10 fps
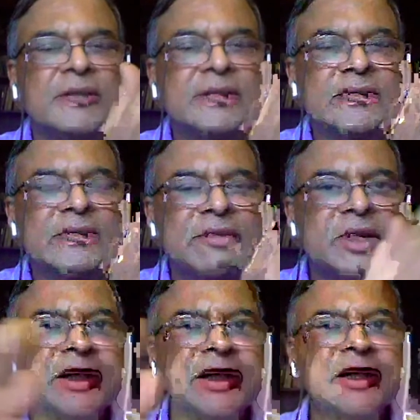are
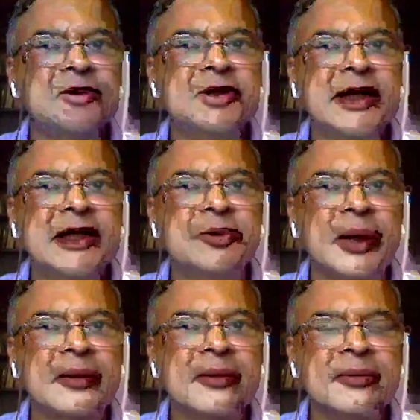taking everybody into
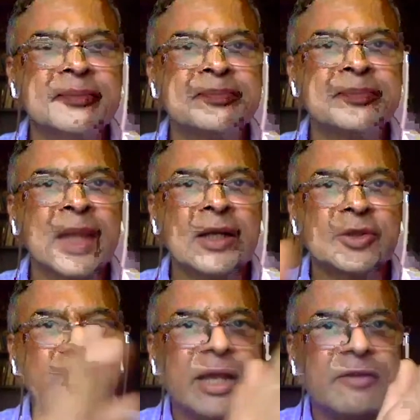stage 1.
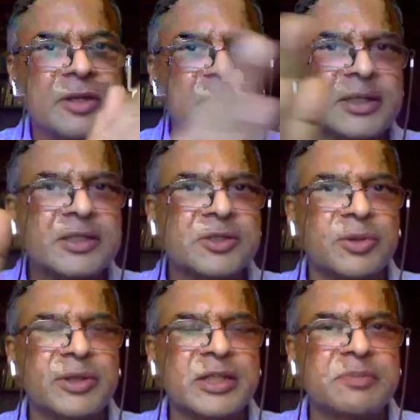So
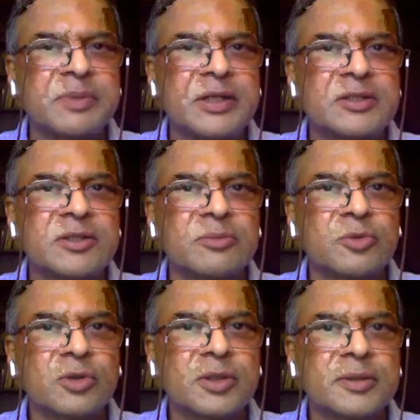everybody is going to
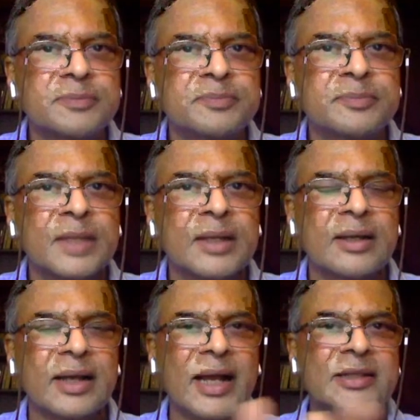experience the MOOC,
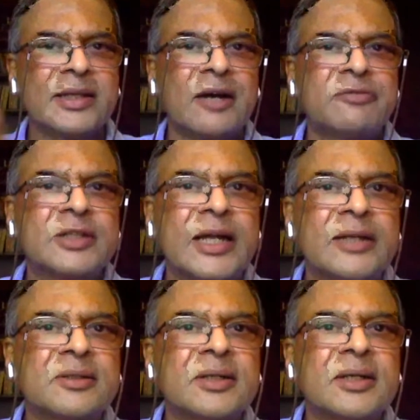and then
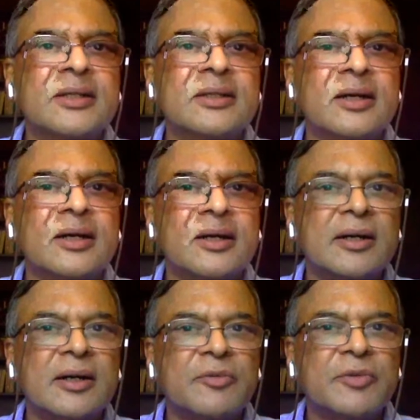after that,
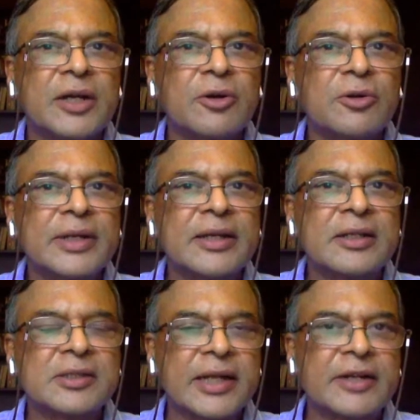we are going
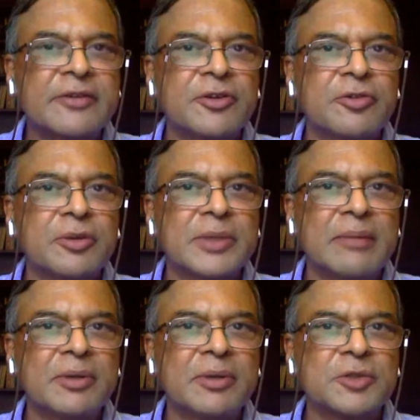to take a select
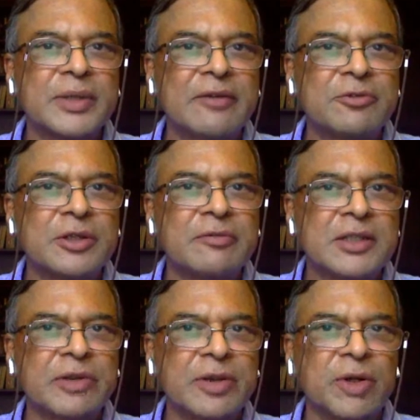few from that, because we'll
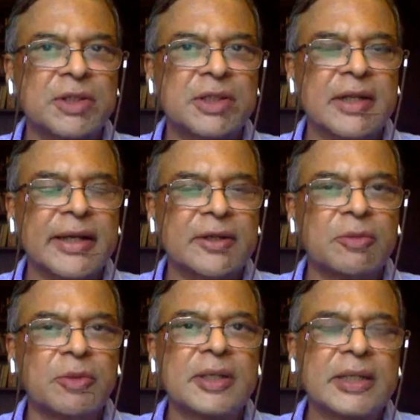have to invest
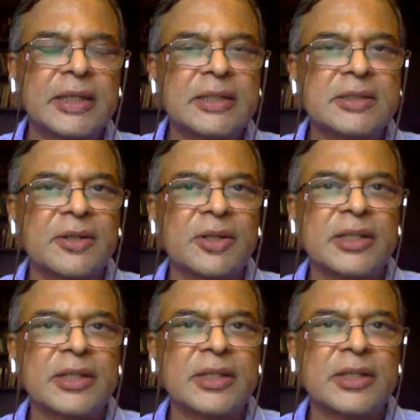resources like robotic
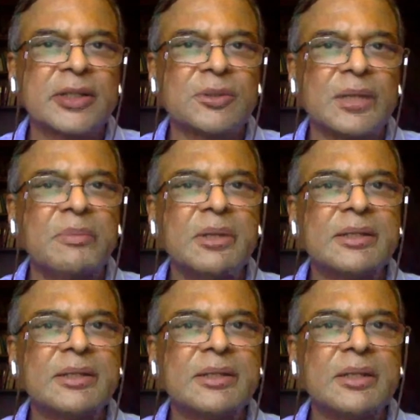kits and all that into
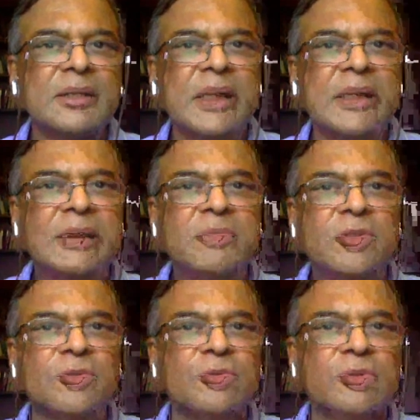them, and
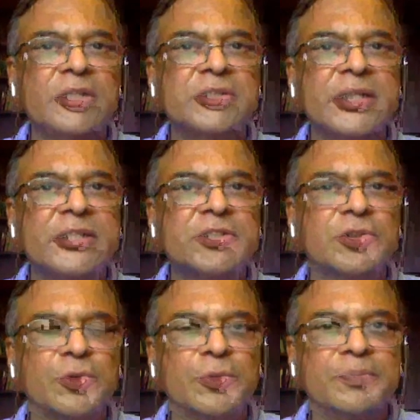take them through
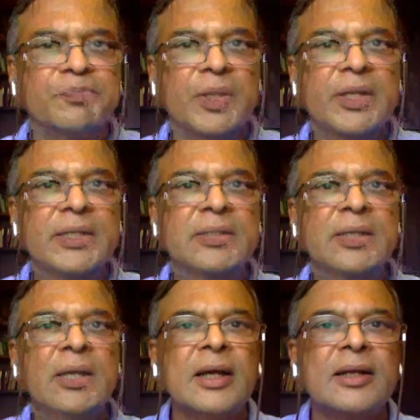stage 2,
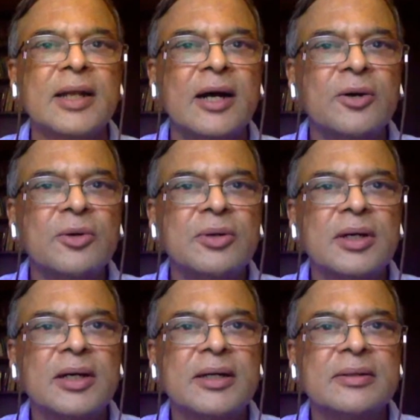right?
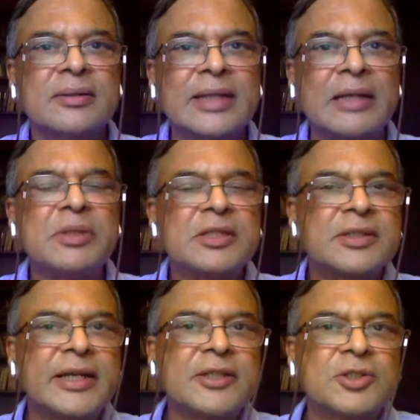Now,
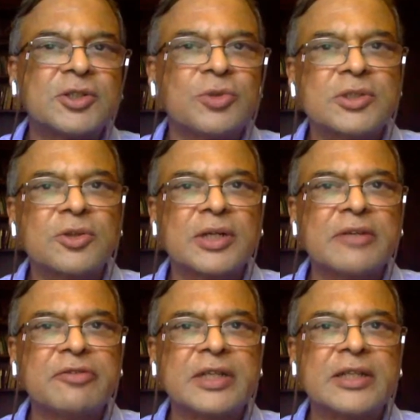that means stage 2
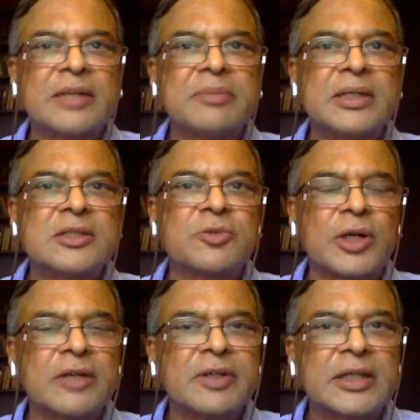is totally free. That
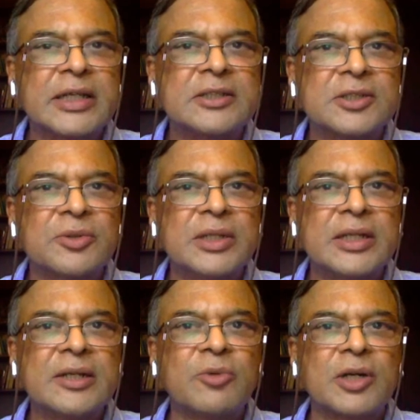means whatever
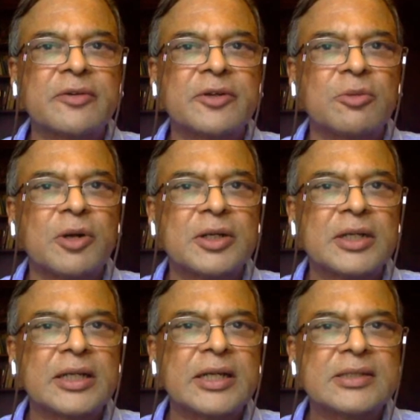kits you need, whatever
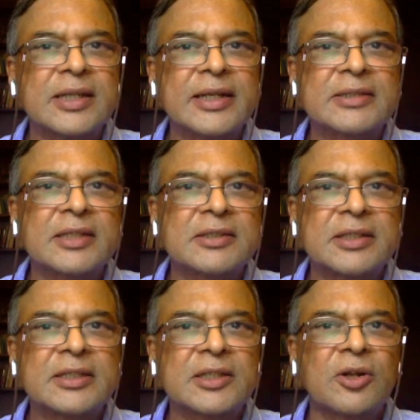robotic kits and
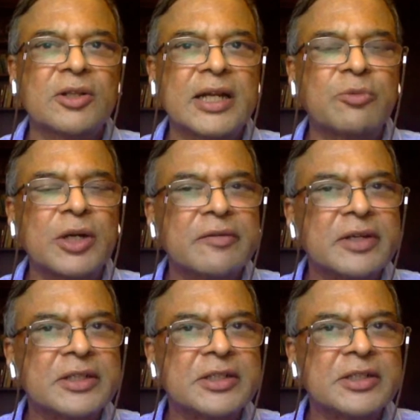accessories and all
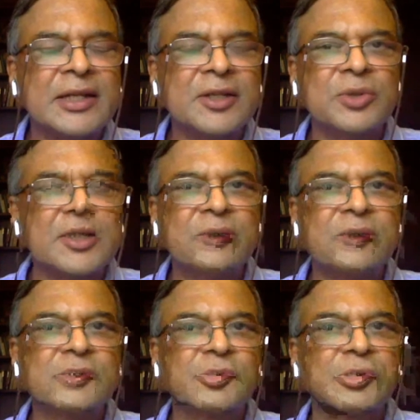that, whatever training
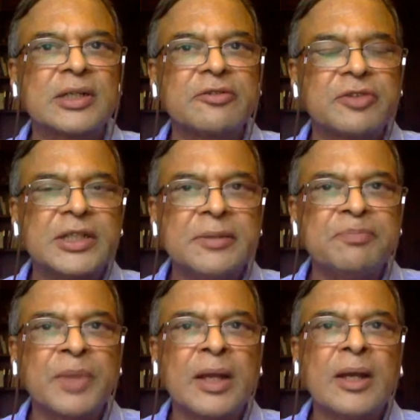you need is totally
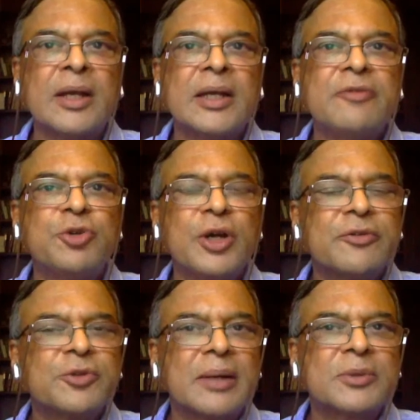free.
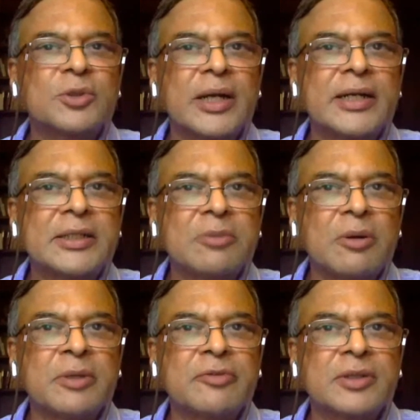If you have to come to
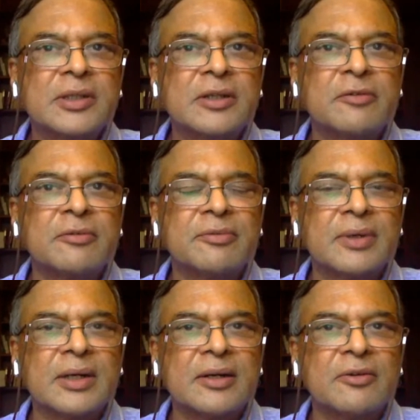IIT Bombay for the